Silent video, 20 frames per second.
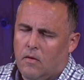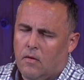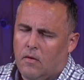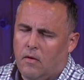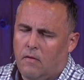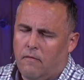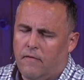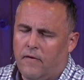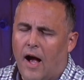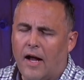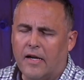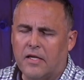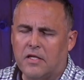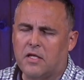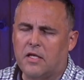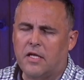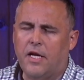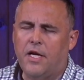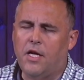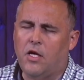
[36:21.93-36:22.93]
If God is
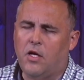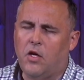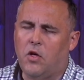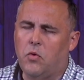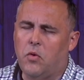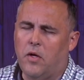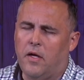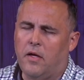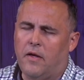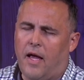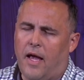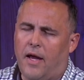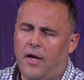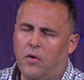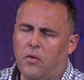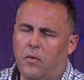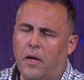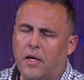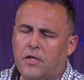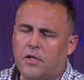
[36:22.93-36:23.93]
leading you in that
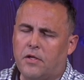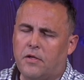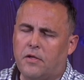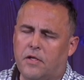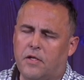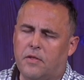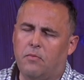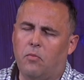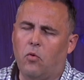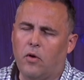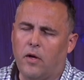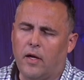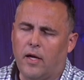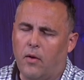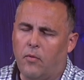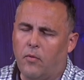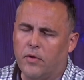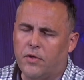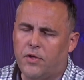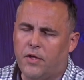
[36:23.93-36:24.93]
direction this morning, I
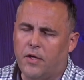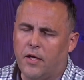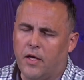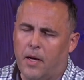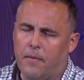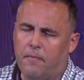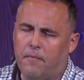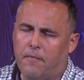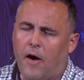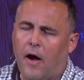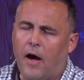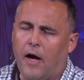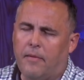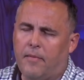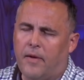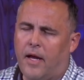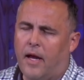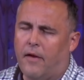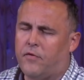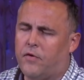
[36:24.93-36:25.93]
want you to come find
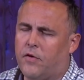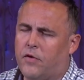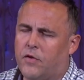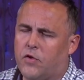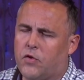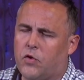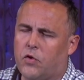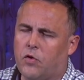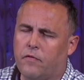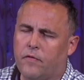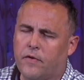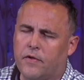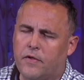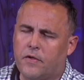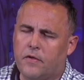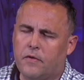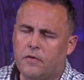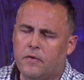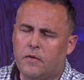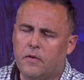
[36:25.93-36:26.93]
me after the service.
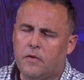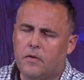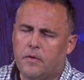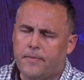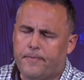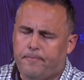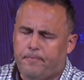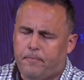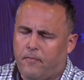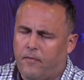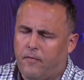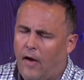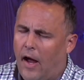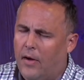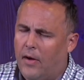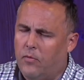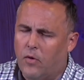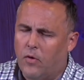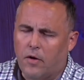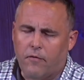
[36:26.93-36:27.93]
Find
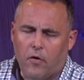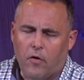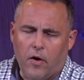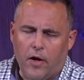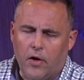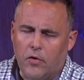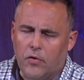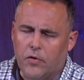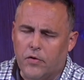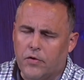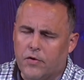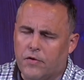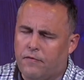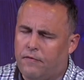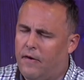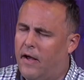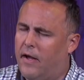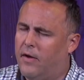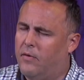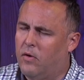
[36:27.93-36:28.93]
one of our elders,
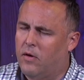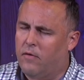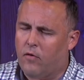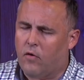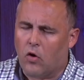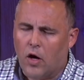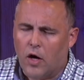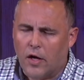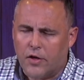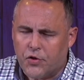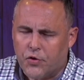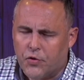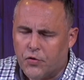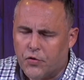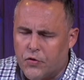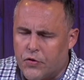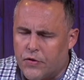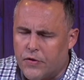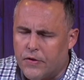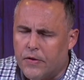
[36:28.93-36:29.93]
find one of our
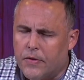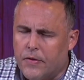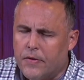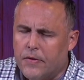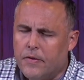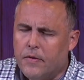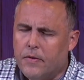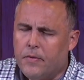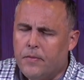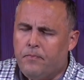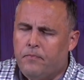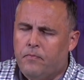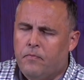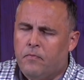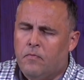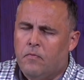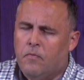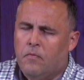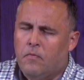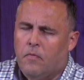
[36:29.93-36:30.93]
ushers.
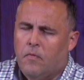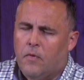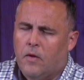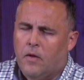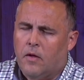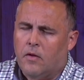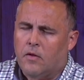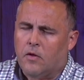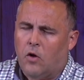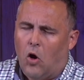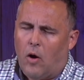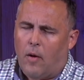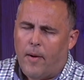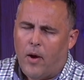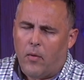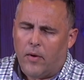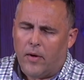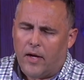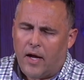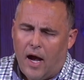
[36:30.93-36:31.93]
Talk about
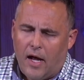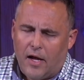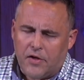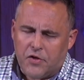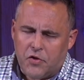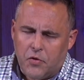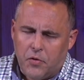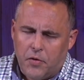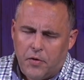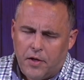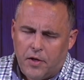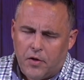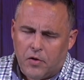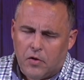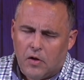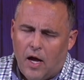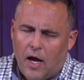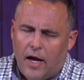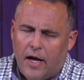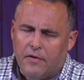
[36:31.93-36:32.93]
what God is doing in your
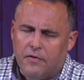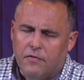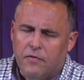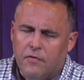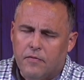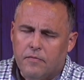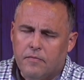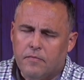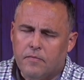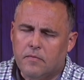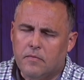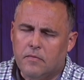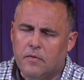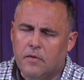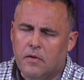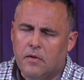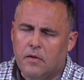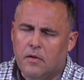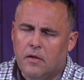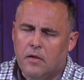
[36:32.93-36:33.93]
life.
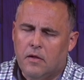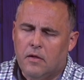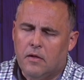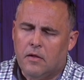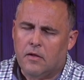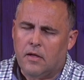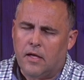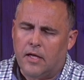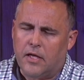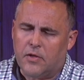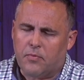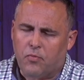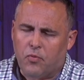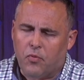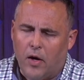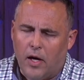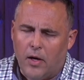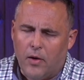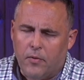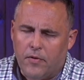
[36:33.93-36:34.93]
Let us
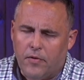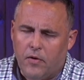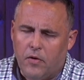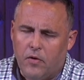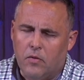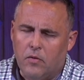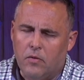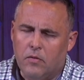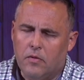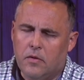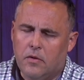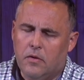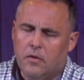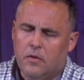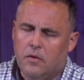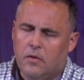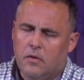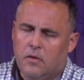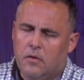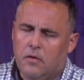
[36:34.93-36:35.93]
pray with you.
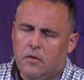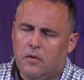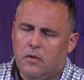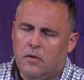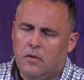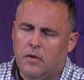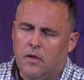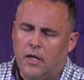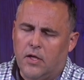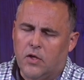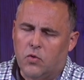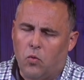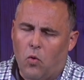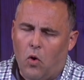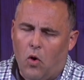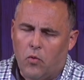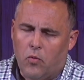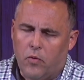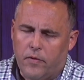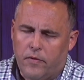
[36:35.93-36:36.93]
Let us walk
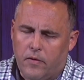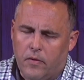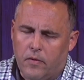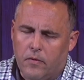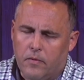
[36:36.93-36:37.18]
with you.